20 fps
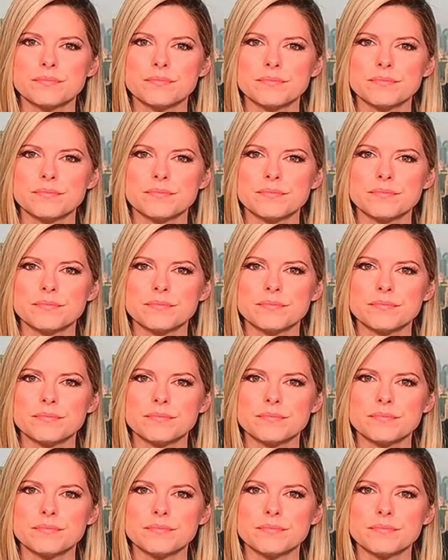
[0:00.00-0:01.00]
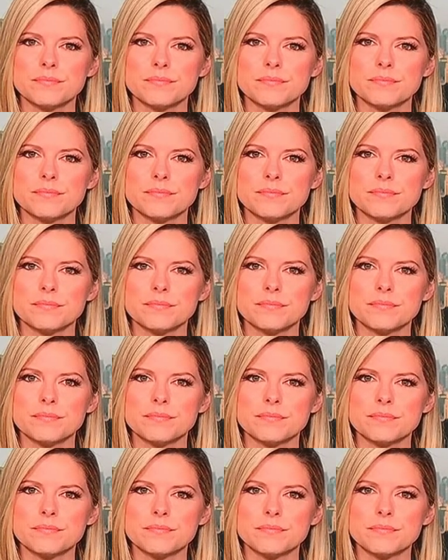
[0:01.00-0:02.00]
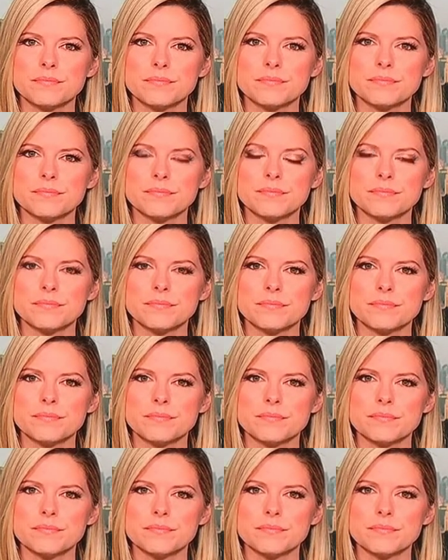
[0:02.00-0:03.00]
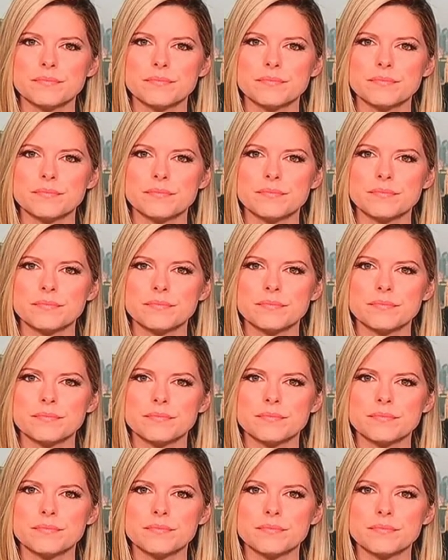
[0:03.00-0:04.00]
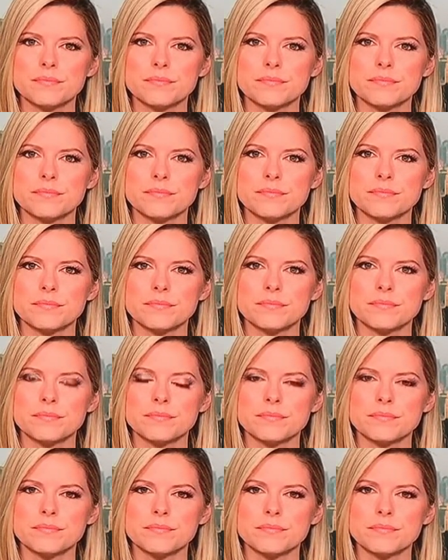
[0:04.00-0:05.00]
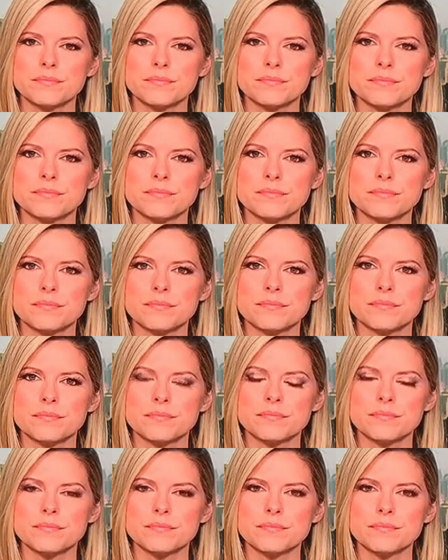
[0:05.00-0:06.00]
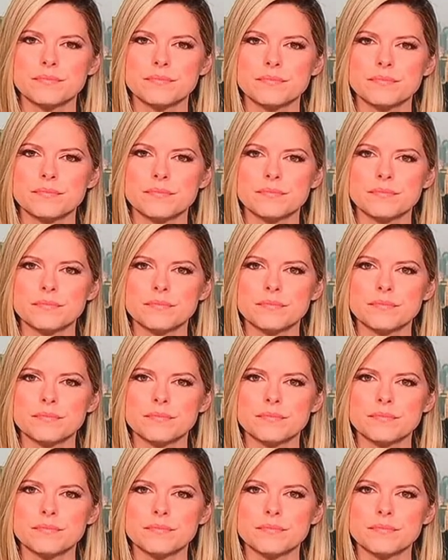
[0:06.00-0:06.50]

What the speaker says: (not speaking)